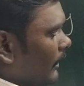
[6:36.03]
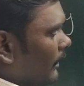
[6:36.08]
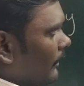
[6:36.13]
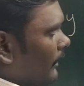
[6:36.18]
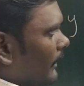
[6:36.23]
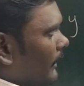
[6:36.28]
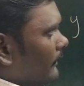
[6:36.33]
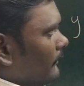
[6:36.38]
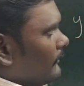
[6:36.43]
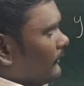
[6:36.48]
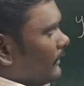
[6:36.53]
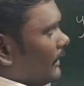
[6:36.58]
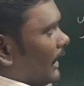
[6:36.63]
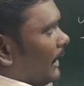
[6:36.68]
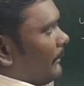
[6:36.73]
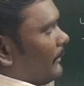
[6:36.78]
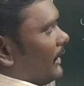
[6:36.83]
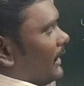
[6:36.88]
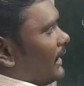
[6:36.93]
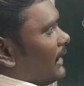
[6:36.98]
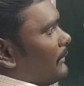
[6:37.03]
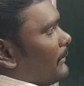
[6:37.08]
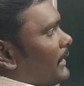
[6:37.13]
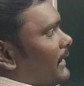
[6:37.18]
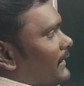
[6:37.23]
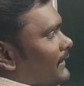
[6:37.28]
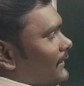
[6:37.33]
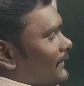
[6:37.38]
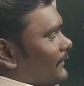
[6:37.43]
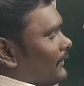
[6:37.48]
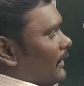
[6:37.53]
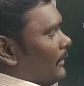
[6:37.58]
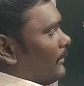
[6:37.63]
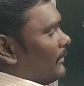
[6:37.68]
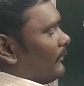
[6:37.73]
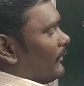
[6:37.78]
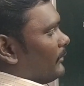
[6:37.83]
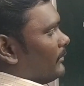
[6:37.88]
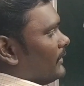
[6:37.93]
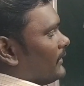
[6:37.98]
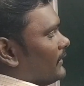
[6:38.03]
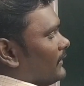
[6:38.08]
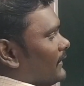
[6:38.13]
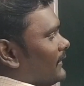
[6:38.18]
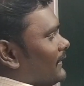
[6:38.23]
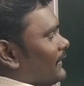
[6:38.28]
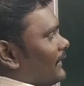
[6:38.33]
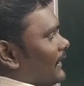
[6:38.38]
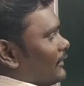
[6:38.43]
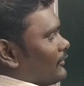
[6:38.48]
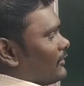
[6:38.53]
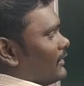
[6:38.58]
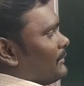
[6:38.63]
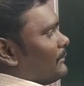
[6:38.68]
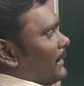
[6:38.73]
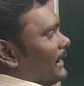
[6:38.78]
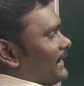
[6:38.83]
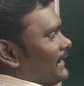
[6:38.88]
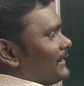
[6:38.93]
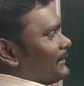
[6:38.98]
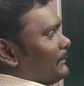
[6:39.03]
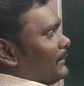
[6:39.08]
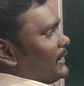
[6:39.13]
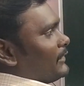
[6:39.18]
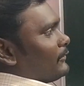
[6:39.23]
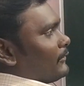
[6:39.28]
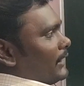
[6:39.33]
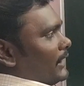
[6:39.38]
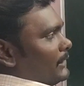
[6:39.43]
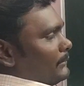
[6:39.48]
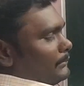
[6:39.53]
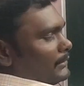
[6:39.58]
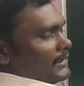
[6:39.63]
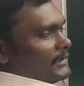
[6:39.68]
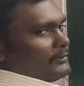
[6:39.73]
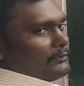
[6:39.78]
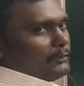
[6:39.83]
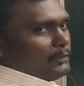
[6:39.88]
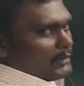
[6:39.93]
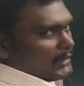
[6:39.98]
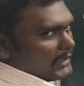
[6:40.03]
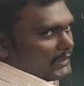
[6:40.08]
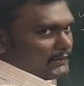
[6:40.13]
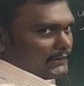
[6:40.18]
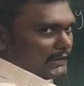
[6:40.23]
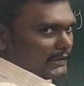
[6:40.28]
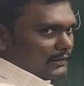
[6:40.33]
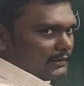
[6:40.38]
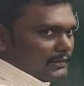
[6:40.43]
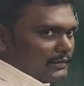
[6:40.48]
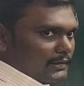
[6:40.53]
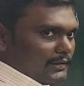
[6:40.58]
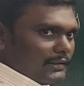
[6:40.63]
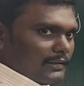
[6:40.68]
Alright, I am taking minus as common from this. This is actually minus b square plus 4ac.